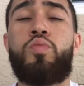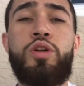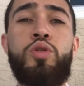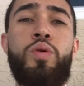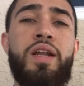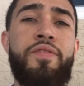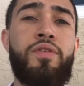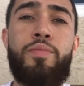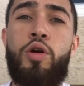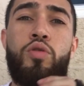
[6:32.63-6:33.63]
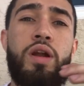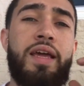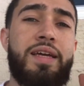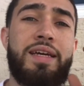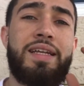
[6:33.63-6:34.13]
we do whatever, bro.
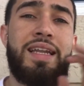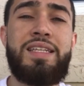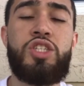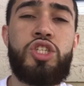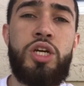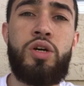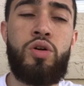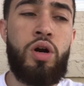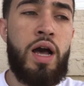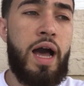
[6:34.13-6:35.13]
Like, let's chill.